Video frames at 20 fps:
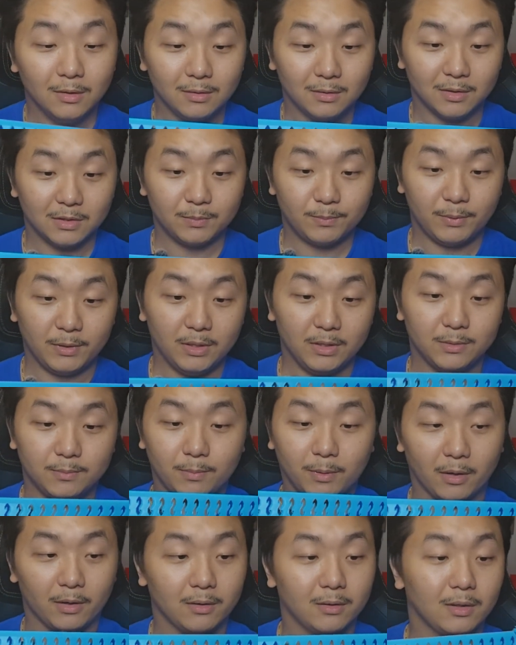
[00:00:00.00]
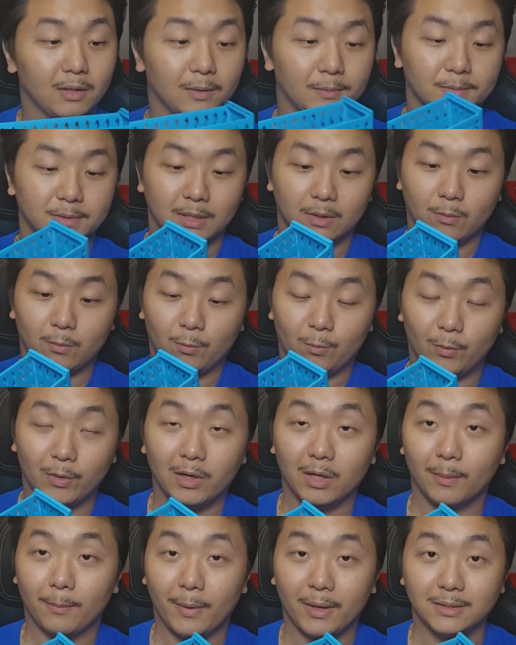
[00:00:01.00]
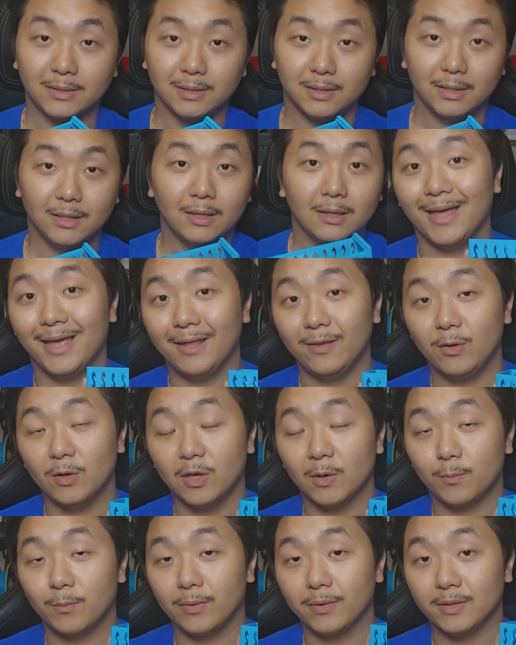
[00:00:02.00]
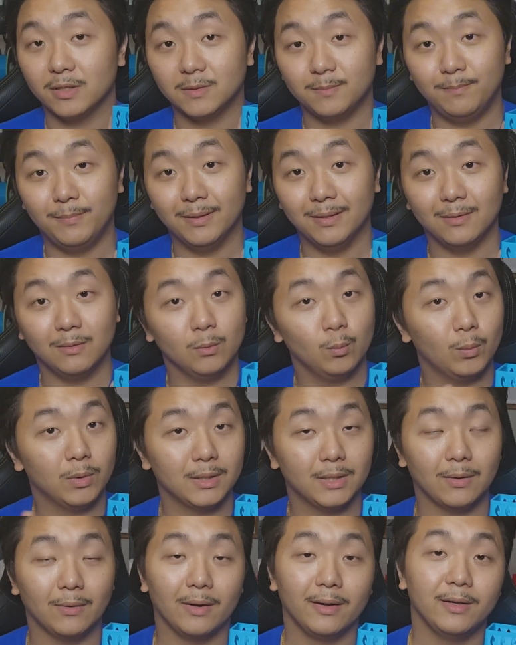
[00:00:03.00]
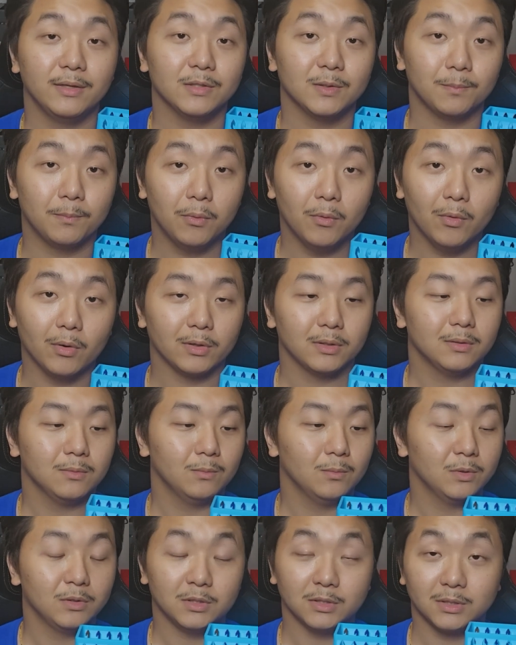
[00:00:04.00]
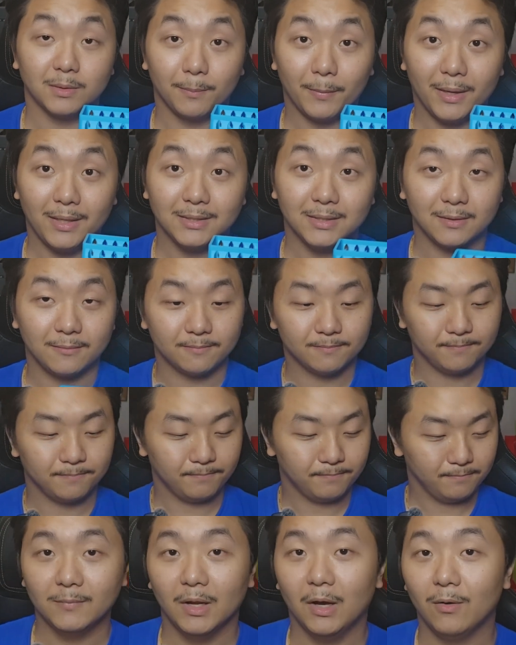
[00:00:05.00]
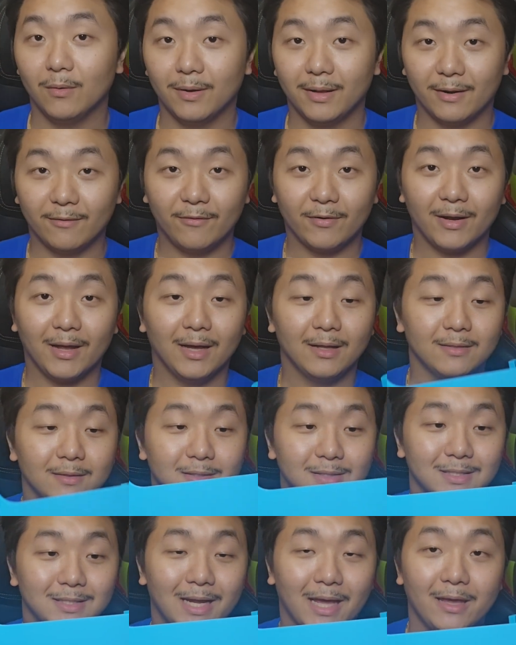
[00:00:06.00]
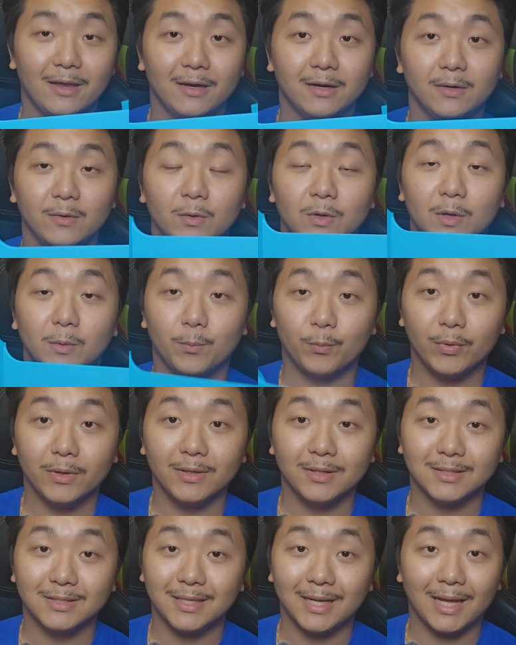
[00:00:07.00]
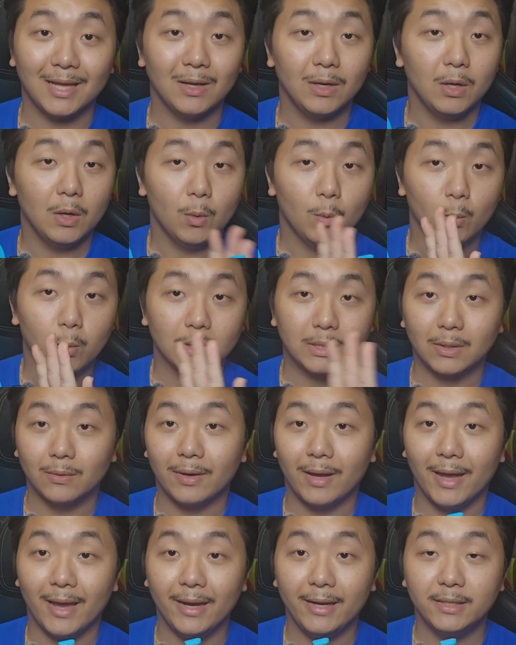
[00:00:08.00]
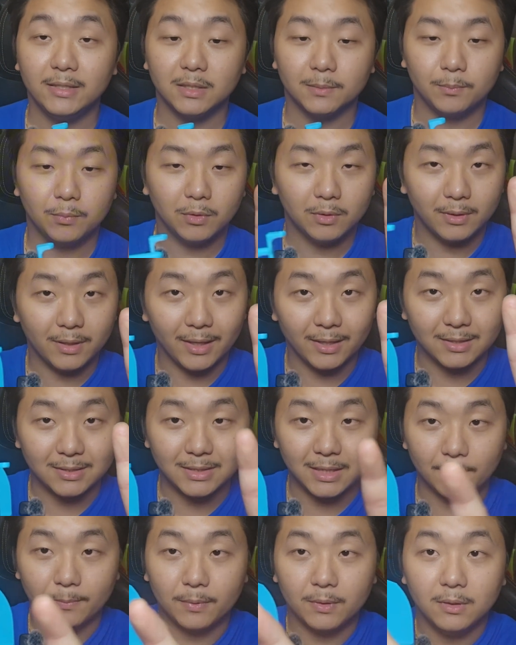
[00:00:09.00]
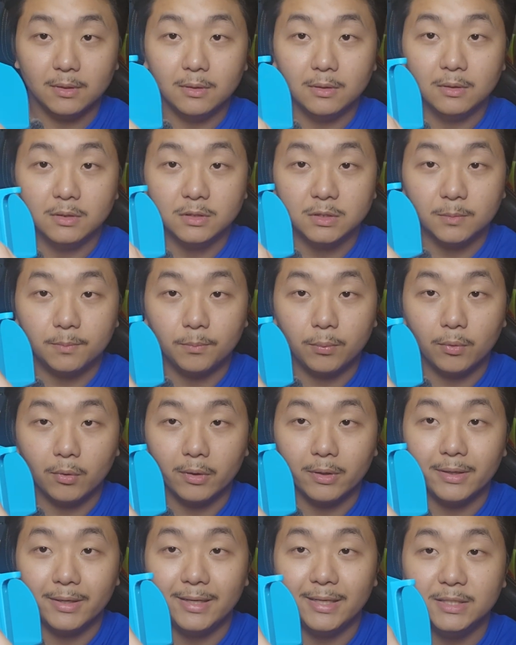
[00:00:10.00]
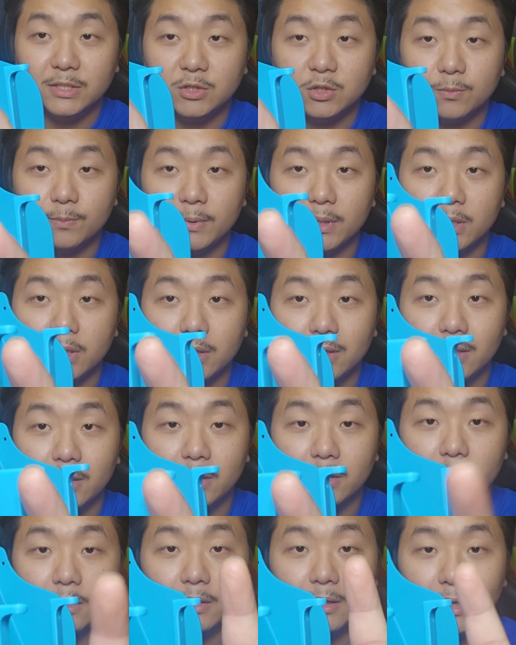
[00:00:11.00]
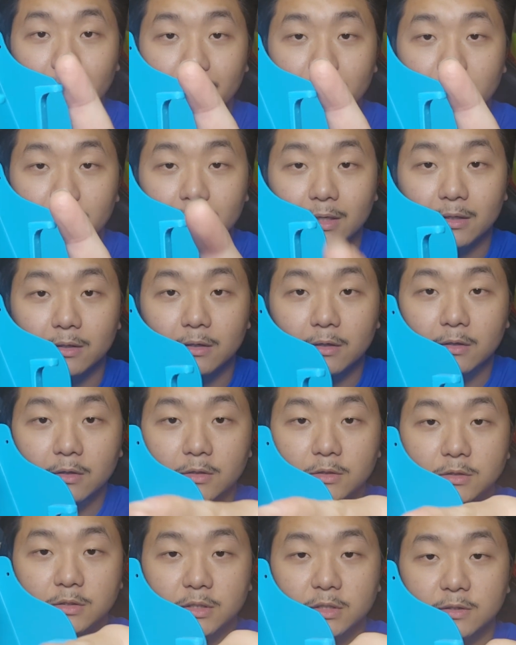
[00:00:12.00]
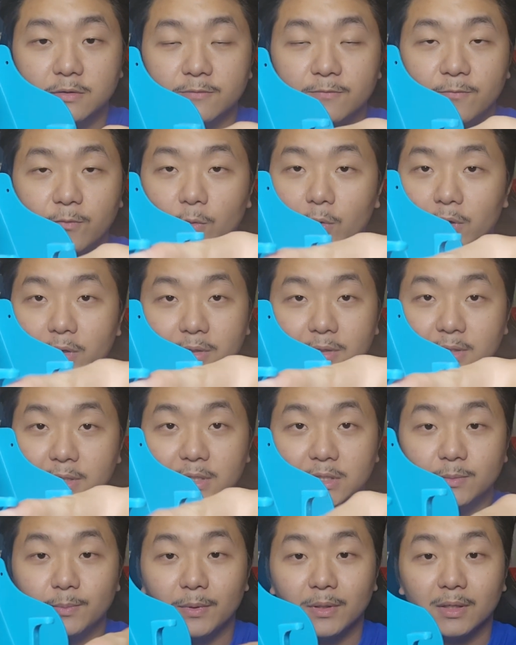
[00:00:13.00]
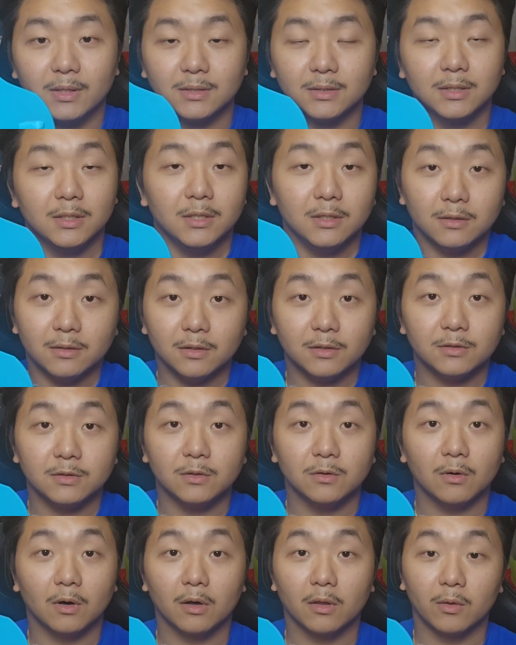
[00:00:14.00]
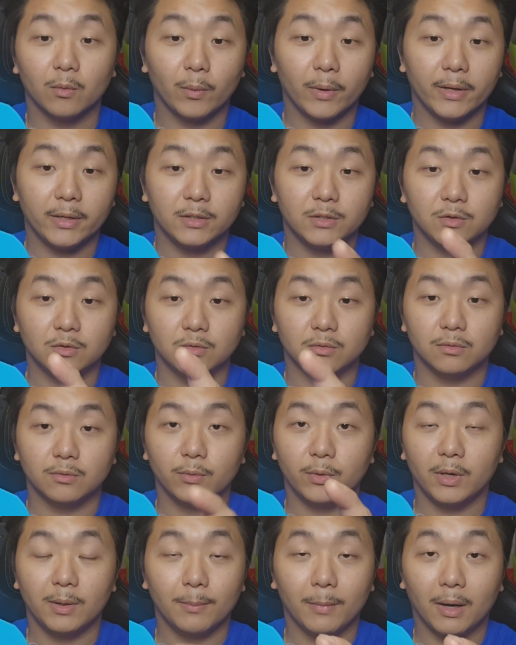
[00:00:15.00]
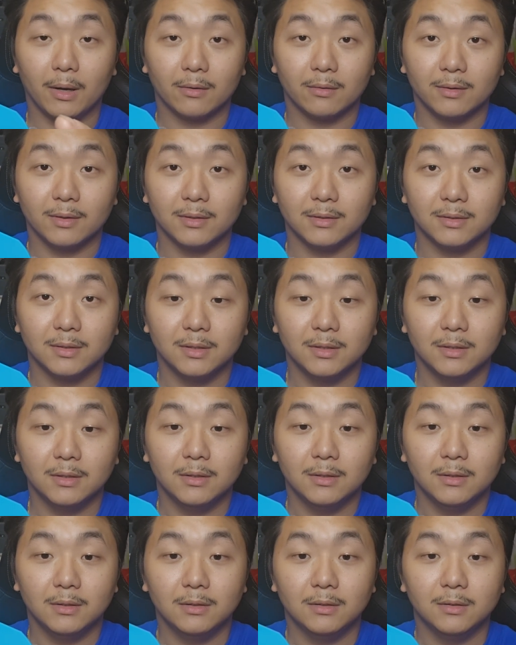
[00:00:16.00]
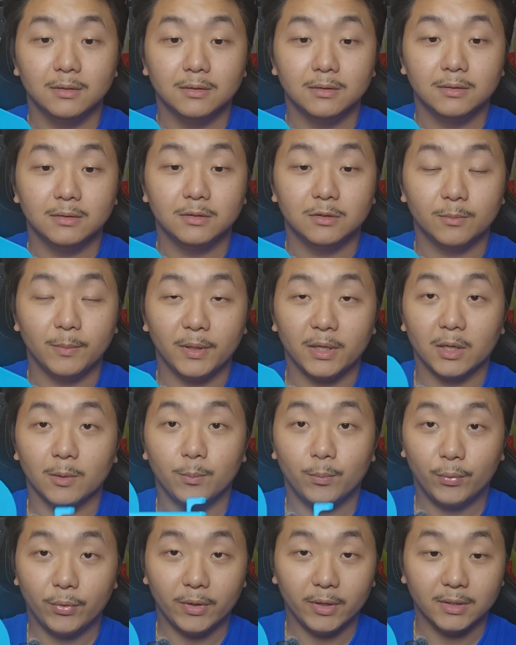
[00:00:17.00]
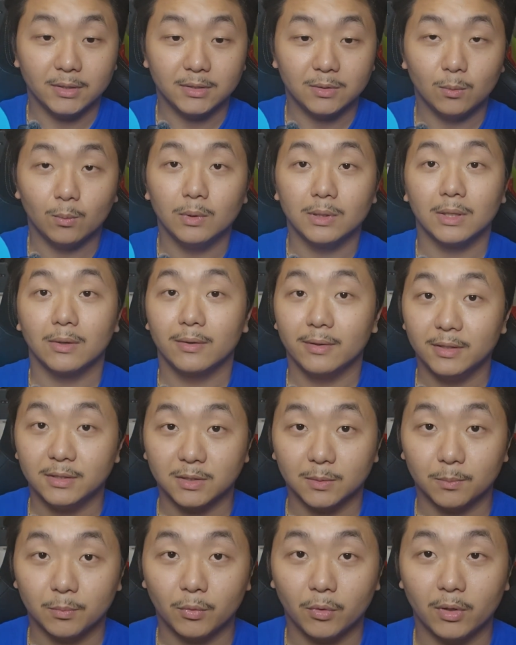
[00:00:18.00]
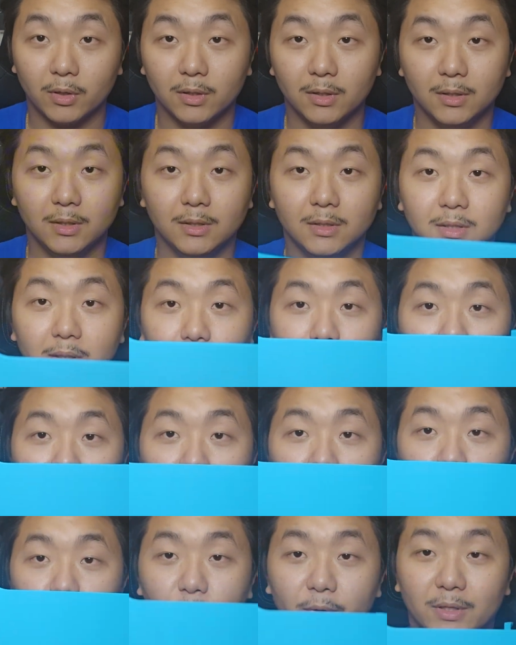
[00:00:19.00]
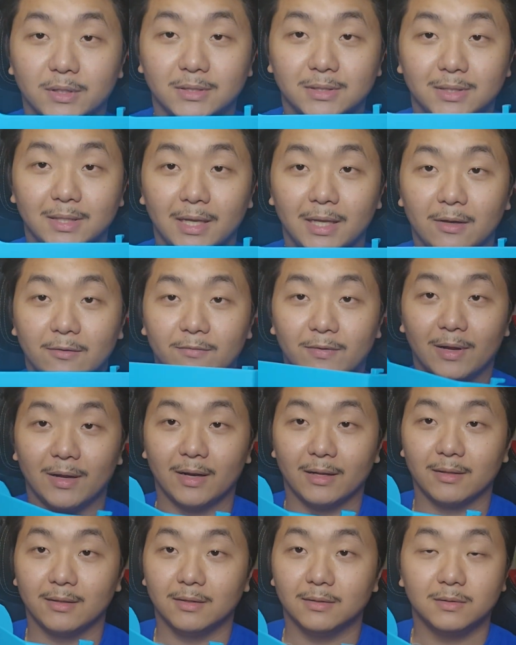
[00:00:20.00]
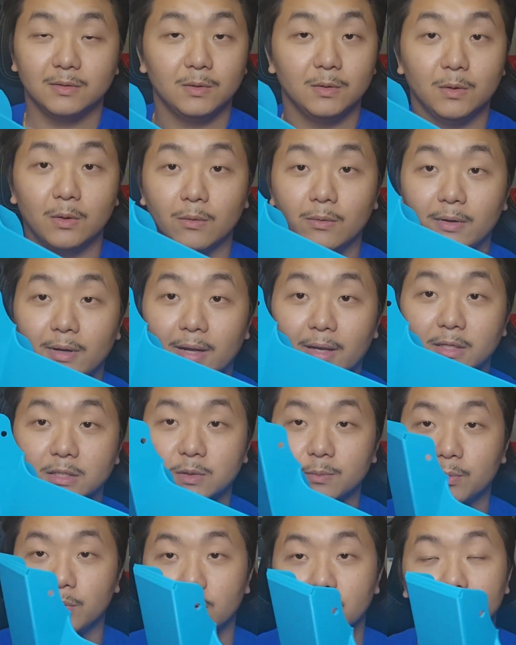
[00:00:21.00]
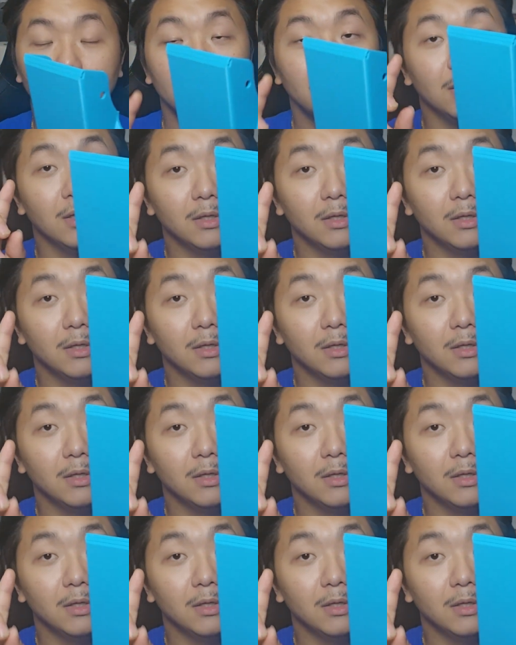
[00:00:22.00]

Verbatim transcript: This piece part comes out really amazingly. And you can print this bin without any support, which is amazing. Oh, and I forgot the slide here. You can print the slide without any support except support needs to be here and here just for this because there's no other way to 3D model this to make it print without any support. The model prints laying flat like this, you don't need any support.